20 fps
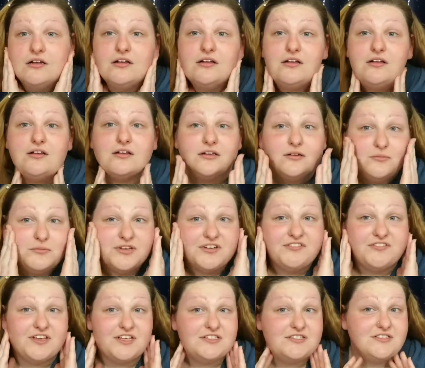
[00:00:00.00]
Ugh,
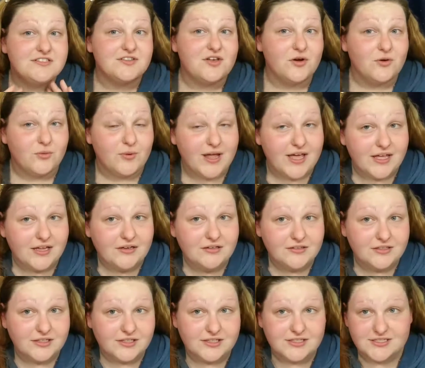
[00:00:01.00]
my face is all red
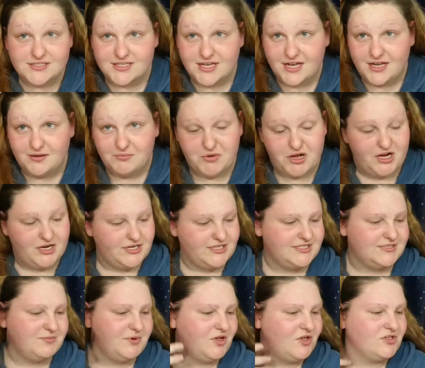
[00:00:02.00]
because I am hot
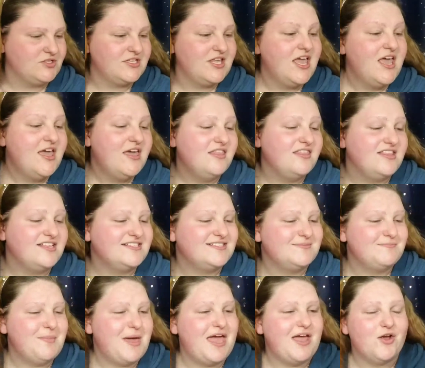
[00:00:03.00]
as balls.
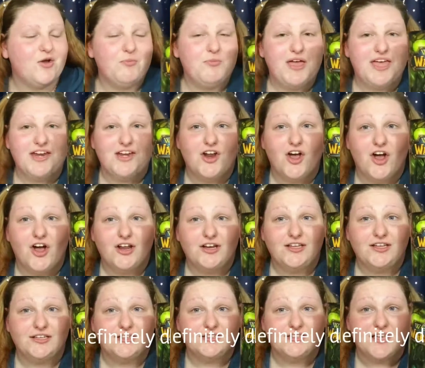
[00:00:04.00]
This may or may
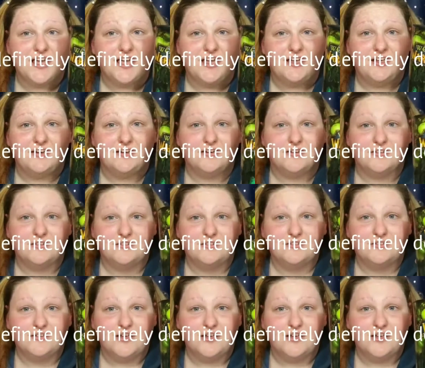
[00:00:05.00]
not contain